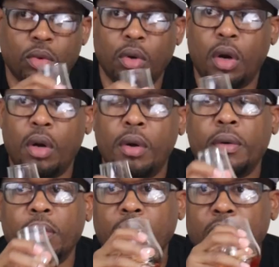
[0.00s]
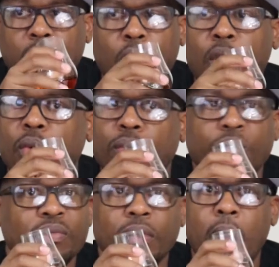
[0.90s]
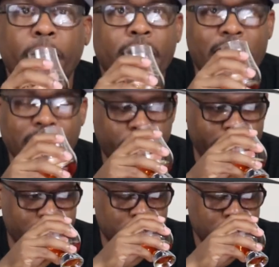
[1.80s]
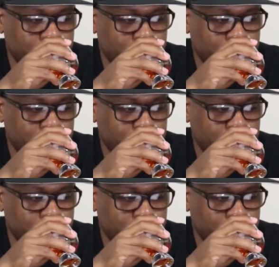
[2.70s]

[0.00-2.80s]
Oh, I'm getting that sweetness.